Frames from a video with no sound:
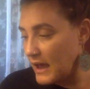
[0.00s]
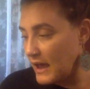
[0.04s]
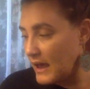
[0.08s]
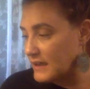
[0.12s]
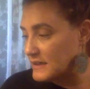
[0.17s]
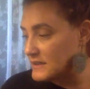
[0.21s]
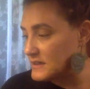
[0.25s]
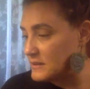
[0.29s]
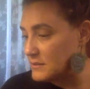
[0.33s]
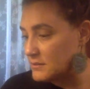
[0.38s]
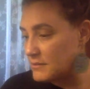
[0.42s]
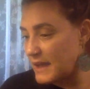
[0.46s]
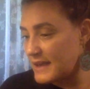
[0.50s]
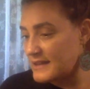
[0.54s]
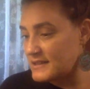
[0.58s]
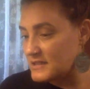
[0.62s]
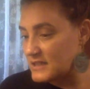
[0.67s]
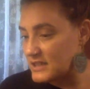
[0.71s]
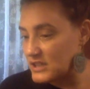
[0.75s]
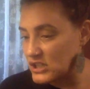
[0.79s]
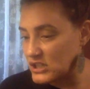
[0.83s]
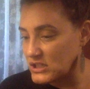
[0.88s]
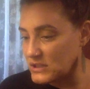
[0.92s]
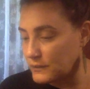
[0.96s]
some
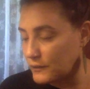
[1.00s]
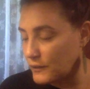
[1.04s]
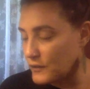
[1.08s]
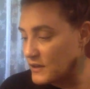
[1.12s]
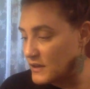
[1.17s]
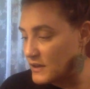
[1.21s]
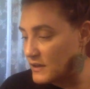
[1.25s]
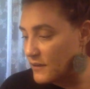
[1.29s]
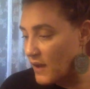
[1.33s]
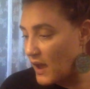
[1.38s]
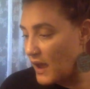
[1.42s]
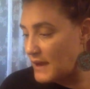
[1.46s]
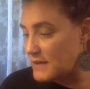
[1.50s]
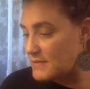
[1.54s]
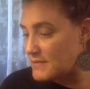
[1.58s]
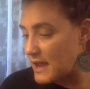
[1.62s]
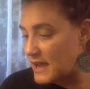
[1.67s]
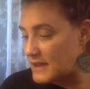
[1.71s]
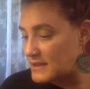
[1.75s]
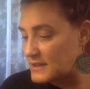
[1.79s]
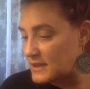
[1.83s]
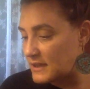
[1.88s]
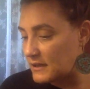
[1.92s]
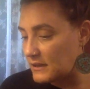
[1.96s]
messages for the divine
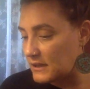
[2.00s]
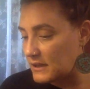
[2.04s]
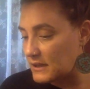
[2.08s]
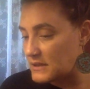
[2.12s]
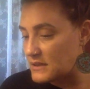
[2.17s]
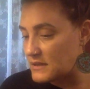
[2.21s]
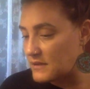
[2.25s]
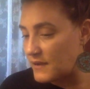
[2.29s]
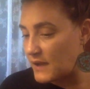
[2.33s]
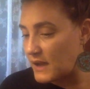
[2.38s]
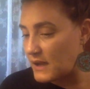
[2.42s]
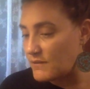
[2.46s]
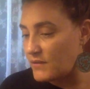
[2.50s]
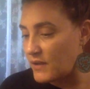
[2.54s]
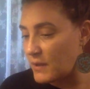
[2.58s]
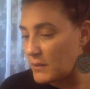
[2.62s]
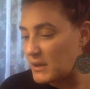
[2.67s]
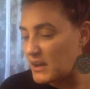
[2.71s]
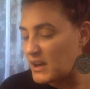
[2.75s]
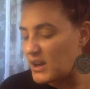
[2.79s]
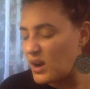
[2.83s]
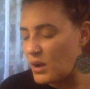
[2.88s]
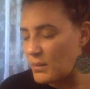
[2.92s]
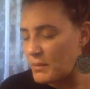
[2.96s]
masculine and divine
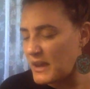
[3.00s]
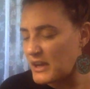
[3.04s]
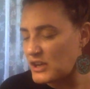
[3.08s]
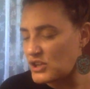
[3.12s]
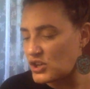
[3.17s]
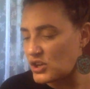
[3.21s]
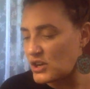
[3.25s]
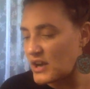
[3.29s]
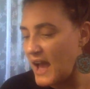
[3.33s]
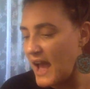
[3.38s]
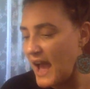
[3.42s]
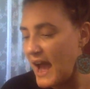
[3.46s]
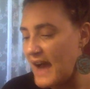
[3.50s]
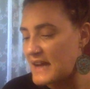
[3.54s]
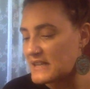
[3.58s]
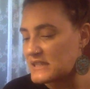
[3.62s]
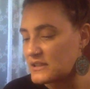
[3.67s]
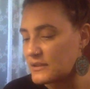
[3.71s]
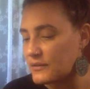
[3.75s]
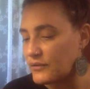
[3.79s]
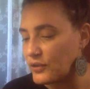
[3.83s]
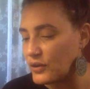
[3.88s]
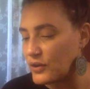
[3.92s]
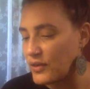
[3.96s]
feminine. I'll make sure to
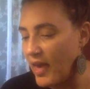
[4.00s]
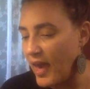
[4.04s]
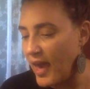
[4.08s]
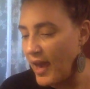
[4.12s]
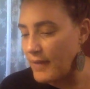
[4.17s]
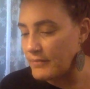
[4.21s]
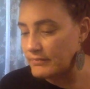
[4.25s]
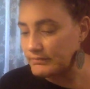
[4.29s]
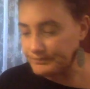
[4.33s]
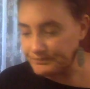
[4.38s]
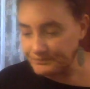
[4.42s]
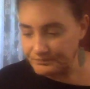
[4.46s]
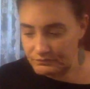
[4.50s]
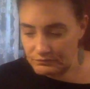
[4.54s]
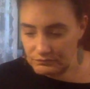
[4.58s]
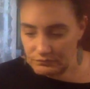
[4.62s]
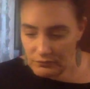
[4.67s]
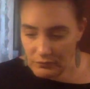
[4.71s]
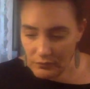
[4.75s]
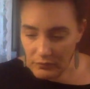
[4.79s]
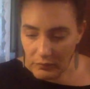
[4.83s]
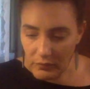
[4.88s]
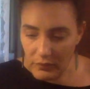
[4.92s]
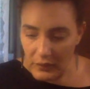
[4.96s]
ask for that.
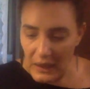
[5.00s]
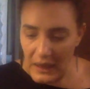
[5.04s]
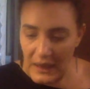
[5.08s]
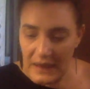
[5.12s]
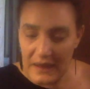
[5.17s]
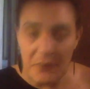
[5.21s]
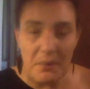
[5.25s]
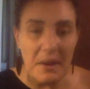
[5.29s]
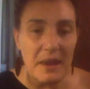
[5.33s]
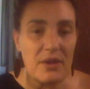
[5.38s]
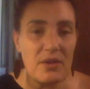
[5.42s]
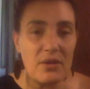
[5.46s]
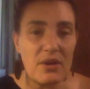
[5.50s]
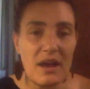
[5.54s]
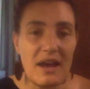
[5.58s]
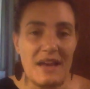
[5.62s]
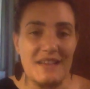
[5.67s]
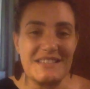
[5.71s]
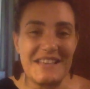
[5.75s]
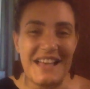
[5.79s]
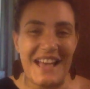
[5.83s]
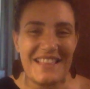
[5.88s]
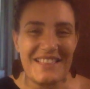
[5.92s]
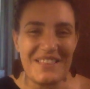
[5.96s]
Anyway, you
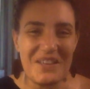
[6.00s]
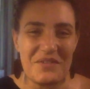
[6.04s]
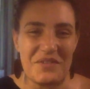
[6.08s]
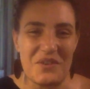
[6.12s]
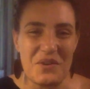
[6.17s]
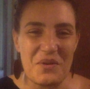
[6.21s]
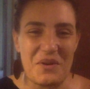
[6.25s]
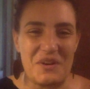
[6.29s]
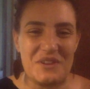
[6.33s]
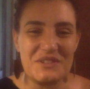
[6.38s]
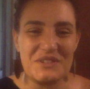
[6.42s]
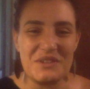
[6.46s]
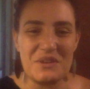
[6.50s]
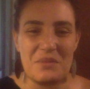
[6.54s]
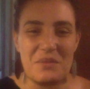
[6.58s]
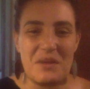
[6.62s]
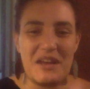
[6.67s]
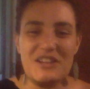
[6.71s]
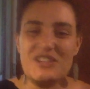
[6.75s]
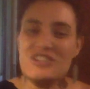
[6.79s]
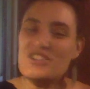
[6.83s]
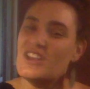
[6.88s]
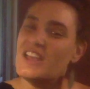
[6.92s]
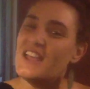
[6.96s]
guys, I love you all so
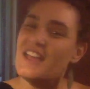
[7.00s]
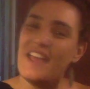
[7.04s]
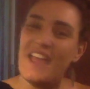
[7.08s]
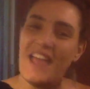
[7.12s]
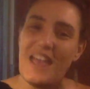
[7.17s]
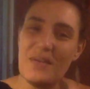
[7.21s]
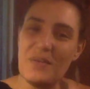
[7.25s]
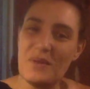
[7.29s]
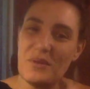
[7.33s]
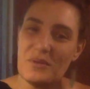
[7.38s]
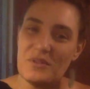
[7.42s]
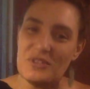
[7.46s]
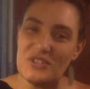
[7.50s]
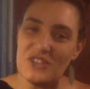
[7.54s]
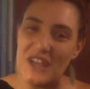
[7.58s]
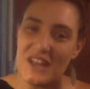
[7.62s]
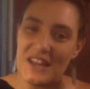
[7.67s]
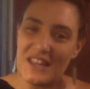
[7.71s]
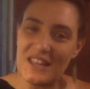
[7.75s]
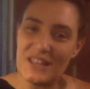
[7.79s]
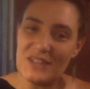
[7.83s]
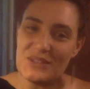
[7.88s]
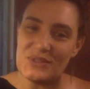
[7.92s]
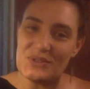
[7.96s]
much, and we will chat
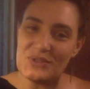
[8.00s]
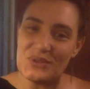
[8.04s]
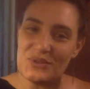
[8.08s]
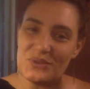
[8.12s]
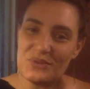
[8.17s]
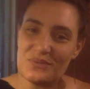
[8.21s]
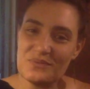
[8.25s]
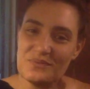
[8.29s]
again soon.